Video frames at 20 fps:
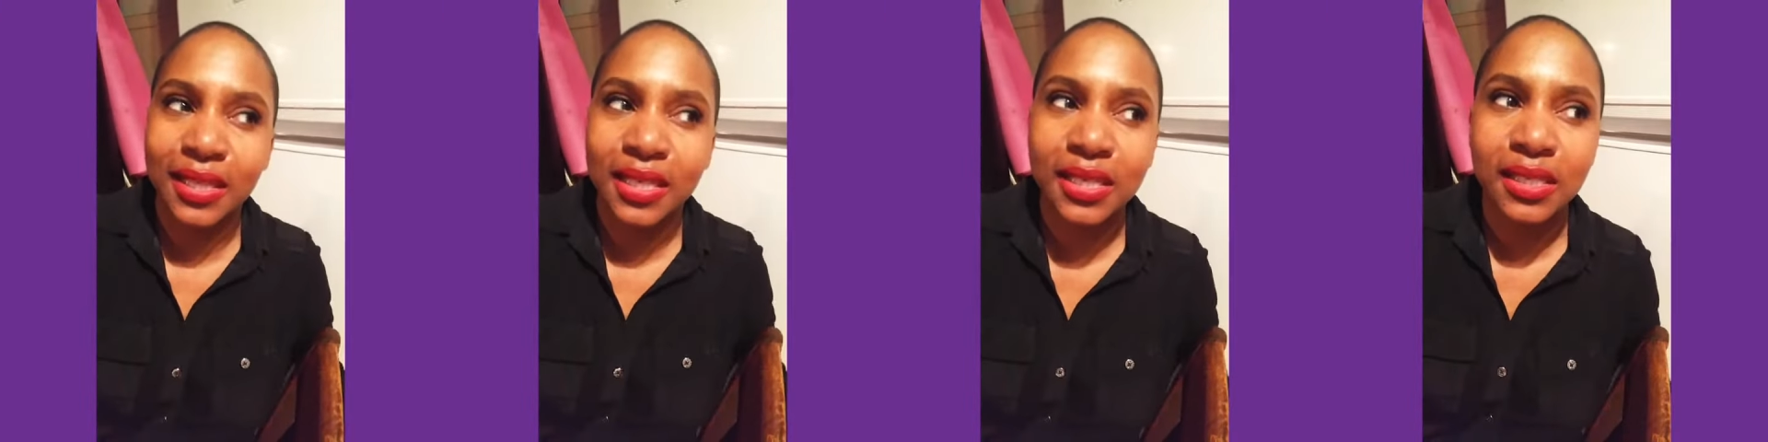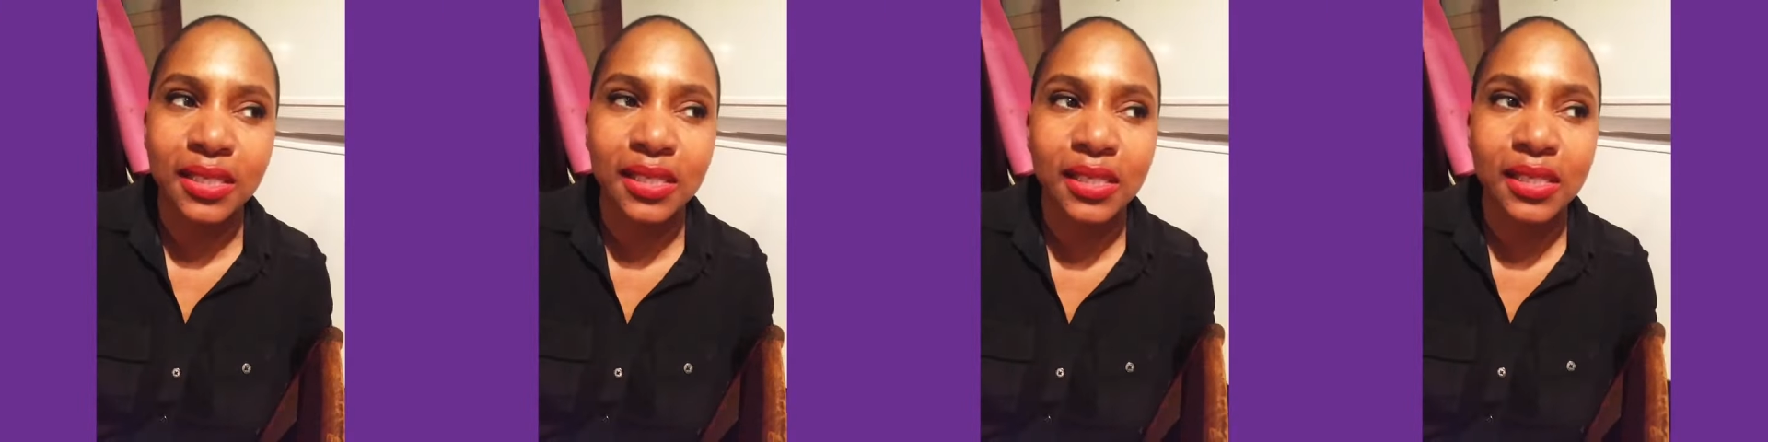
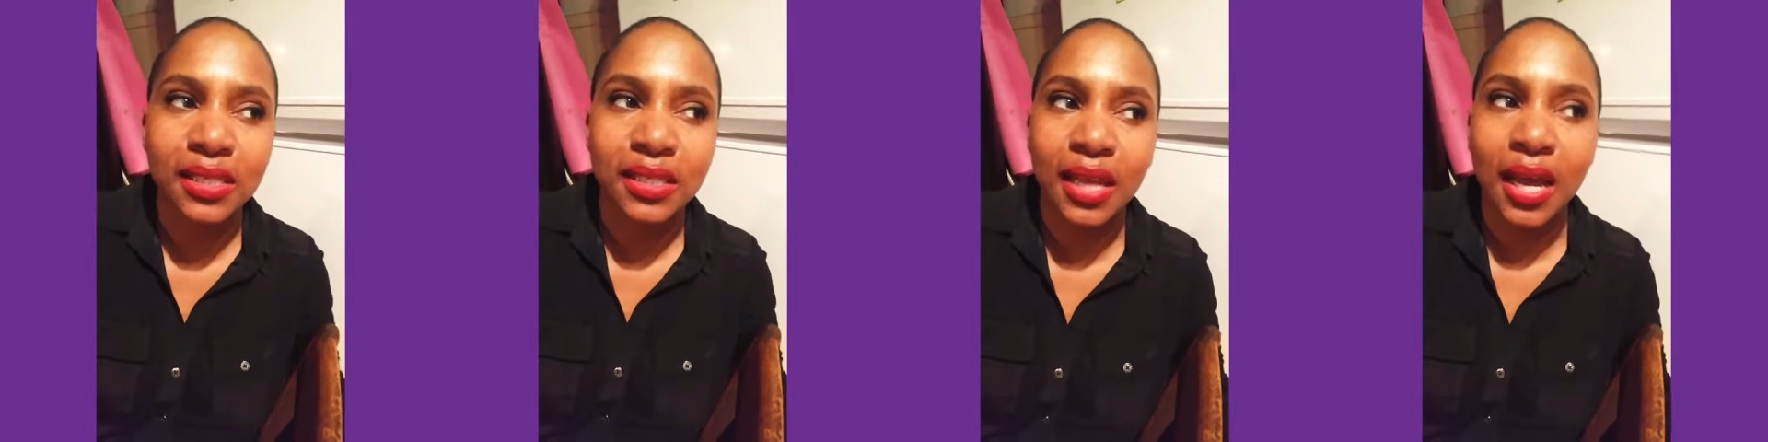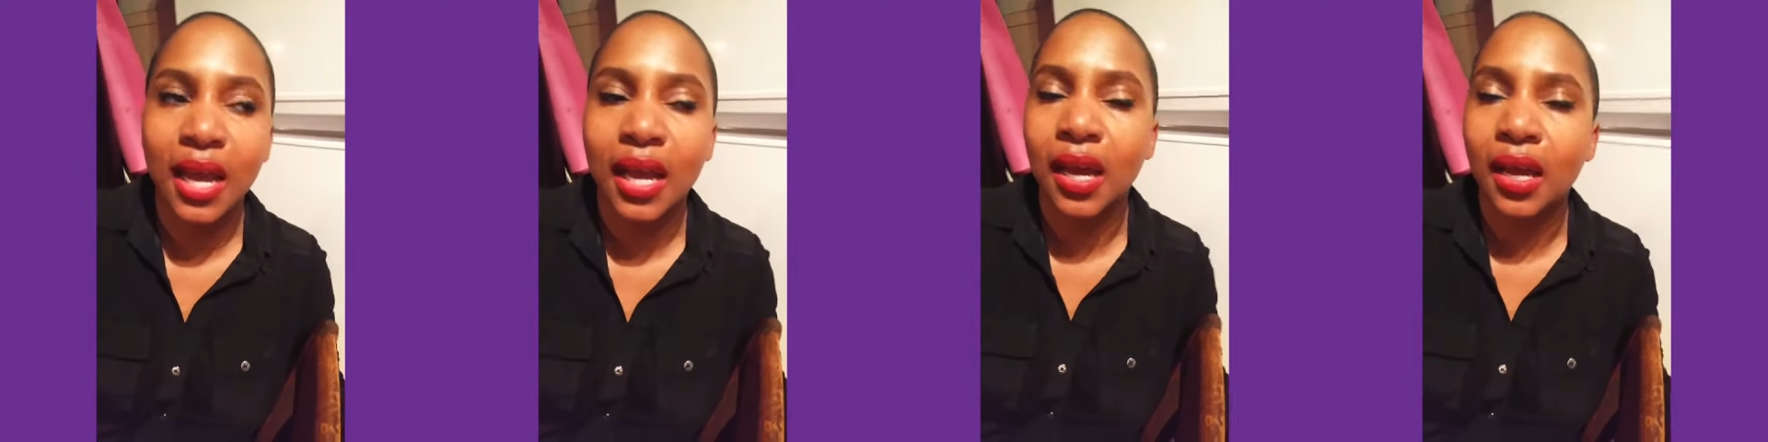this
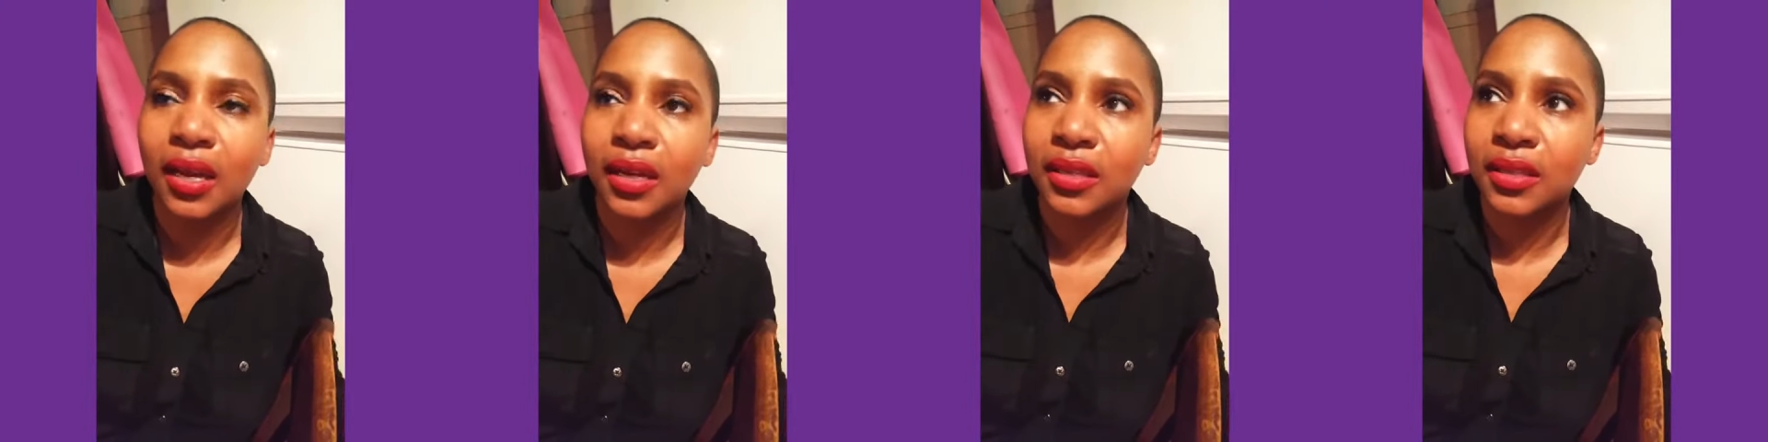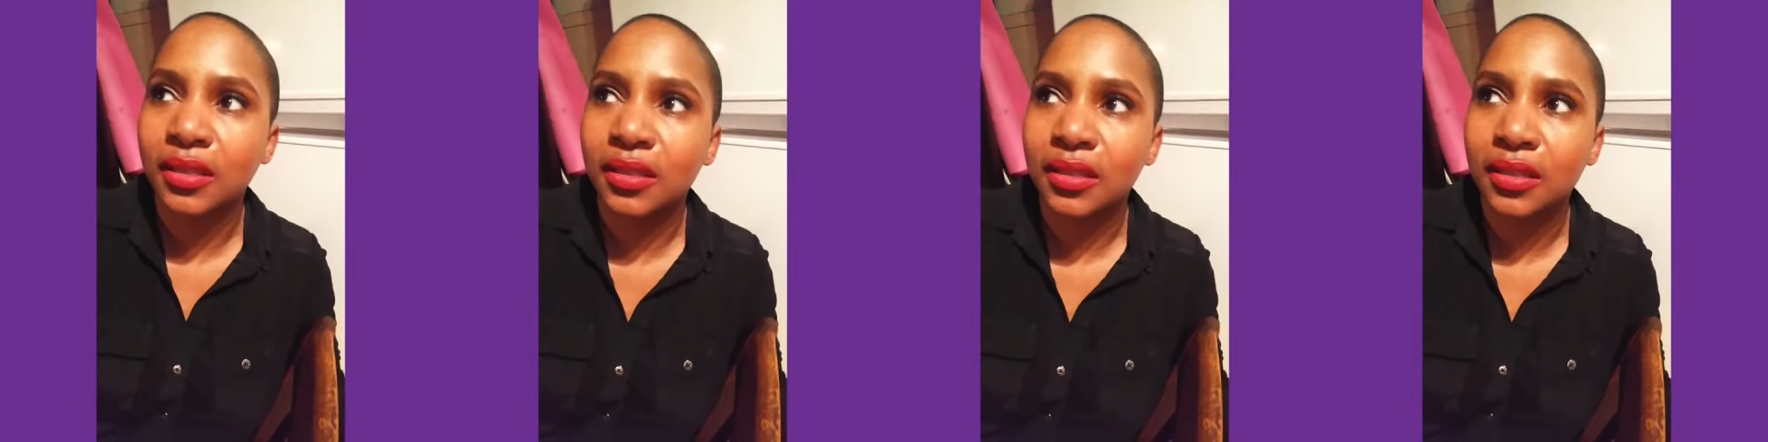
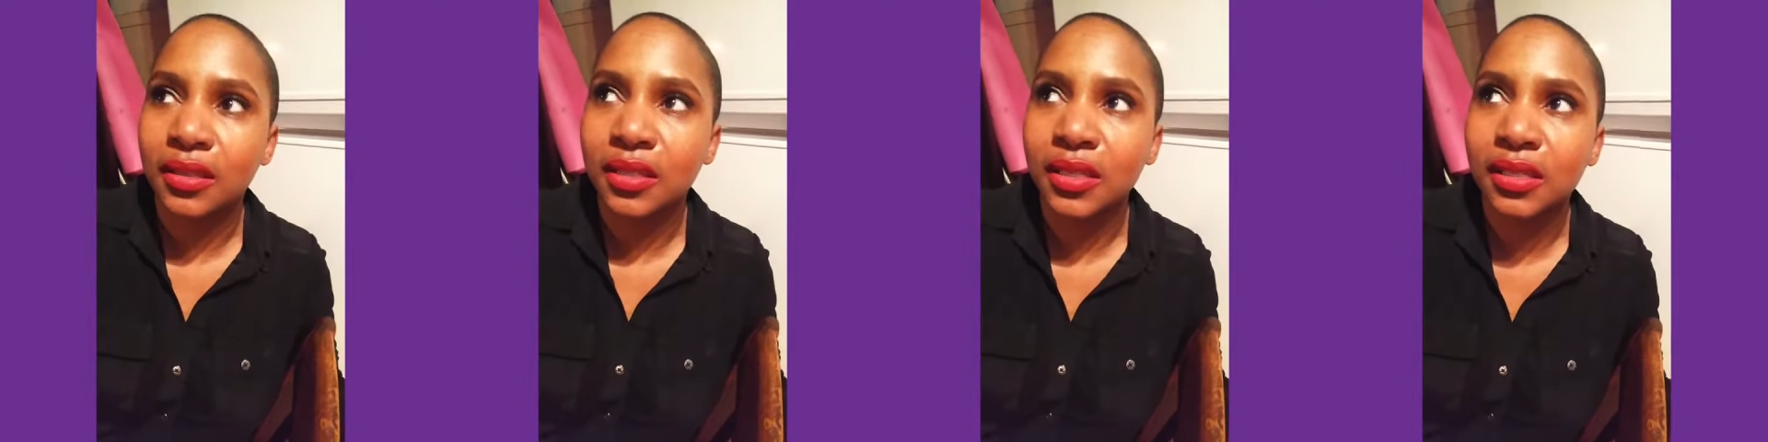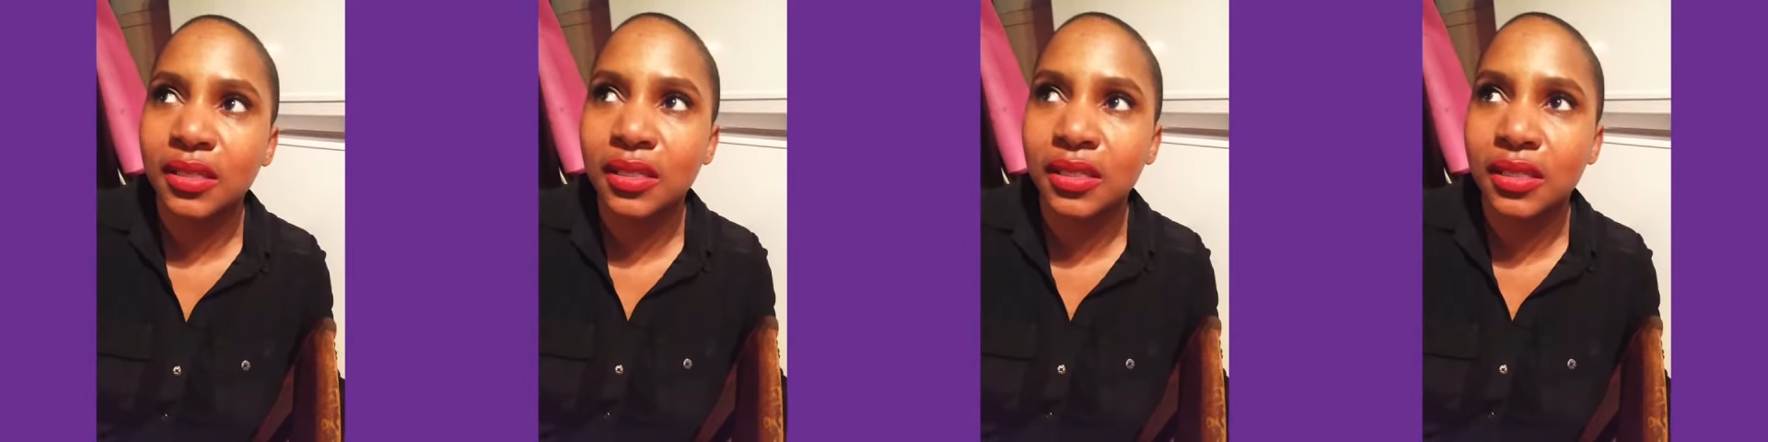
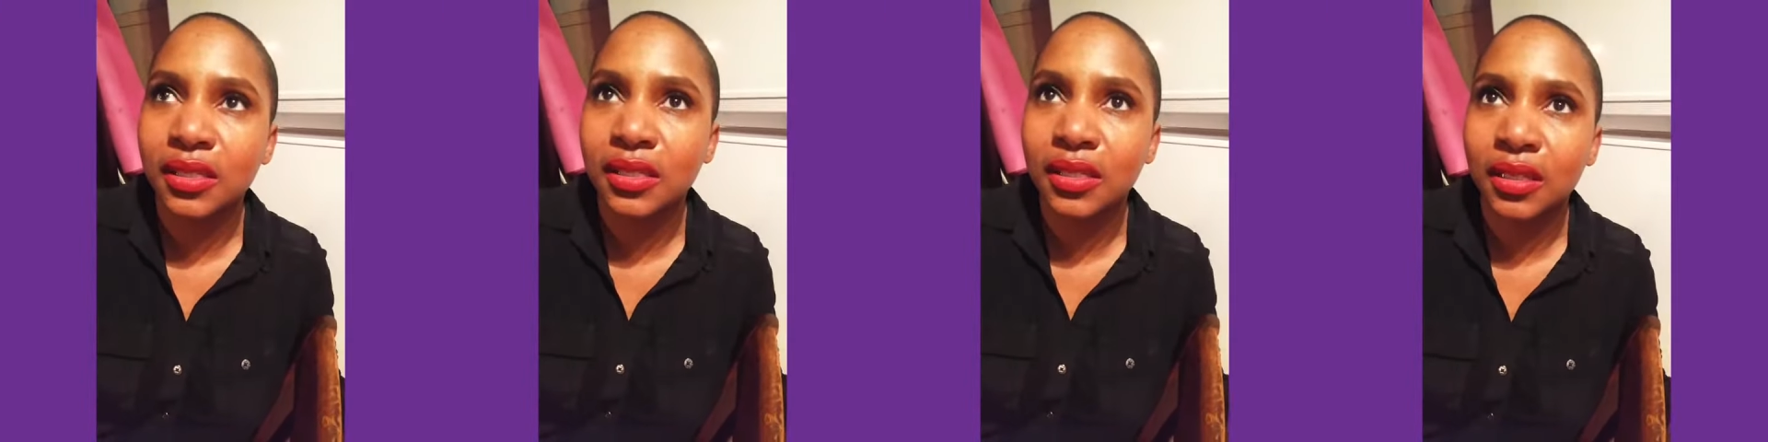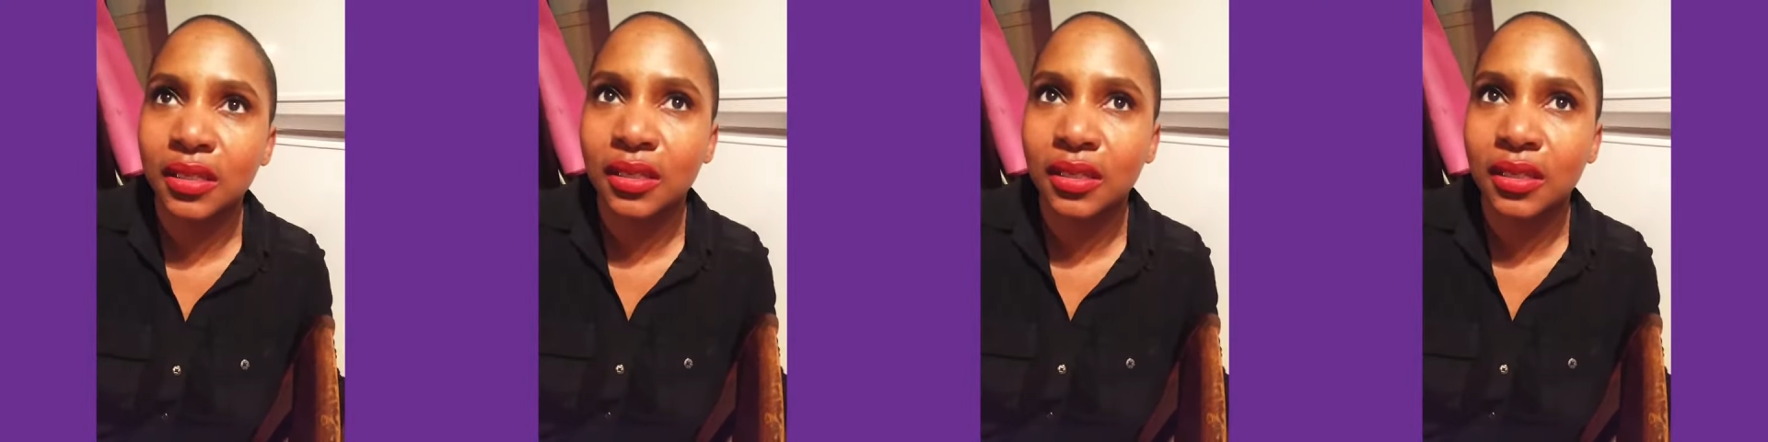is